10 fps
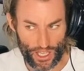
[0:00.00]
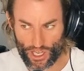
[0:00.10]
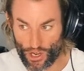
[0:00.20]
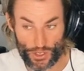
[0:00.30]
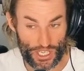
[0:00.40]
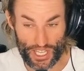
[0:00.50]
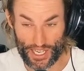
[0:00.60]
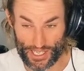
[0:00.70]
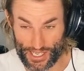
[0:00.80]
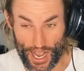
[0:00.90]
And the coaches
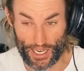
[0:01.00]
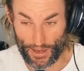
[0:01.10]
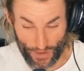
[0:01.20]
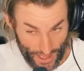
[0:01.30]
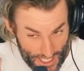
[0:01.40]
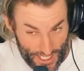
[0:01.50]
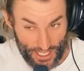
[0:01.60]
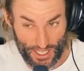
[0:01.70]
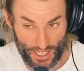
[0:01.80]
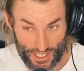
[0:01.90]
there suck. If you're
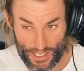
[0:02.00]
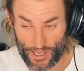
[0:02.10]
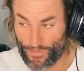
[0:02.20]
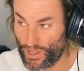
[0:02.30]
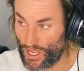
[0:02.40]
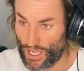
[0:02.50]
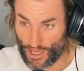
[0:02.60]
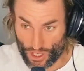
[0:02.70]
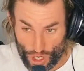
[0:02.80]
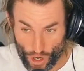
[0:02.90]
listening to this,
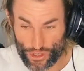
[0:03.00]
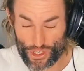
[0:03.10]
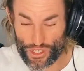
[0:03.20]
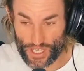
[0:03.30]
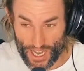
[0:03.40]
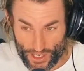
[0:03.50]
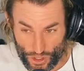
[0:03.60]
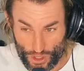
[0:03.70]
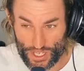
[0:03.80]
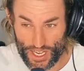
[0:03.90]
the coaches
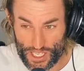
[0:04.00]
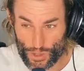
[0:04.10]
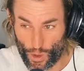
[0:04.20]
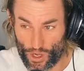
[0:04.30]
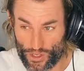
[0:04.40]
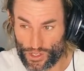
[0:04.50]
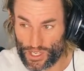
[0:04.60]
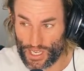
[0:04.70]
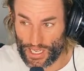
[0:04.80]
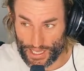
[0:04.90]
at Newtown
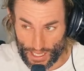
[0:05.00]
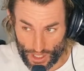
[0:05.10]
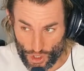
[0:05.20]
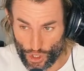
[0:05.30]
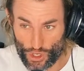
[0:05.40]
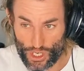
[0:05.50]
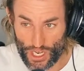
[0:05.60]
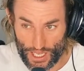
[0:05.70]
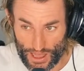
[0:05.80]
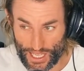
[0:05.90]
Swans
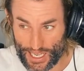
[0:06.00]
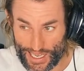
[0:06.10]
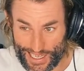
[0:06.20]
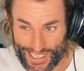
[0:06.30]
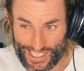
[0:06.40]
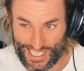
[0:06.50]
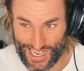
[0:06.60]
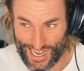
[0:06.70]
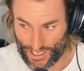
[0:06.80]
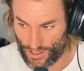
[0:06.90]
Junior League
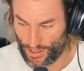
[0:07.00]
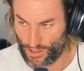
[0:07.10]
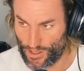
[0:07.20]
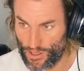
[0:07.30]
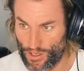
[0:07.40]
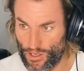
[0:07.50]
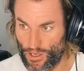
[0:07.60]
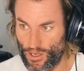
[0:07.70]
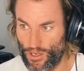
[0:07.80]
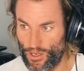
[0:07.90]
suck.
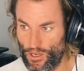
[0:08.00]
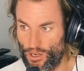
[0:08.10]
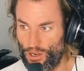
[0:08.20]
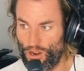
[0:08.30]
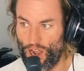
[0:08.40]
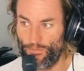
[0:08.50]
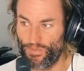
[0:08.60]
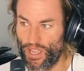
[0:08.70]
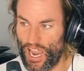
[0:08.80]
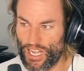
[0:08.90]
All
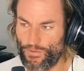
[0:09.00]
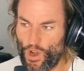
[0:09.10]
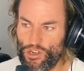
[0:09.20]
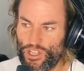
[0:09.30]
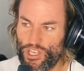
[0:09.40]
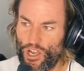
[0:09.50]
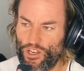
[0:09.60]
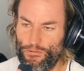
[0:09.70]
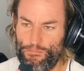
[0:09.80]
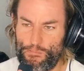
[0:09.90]
right? And if
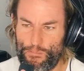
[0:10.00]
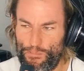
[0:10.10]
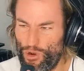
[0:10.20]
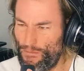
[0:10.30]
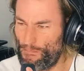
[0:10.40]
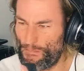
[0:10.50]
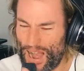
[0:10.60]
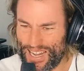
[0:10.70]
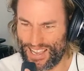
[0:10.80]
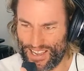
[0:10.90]
only I could put
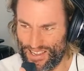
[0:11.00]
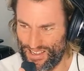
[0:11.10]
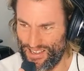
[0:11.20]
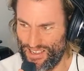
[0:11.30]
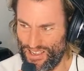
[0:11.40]
money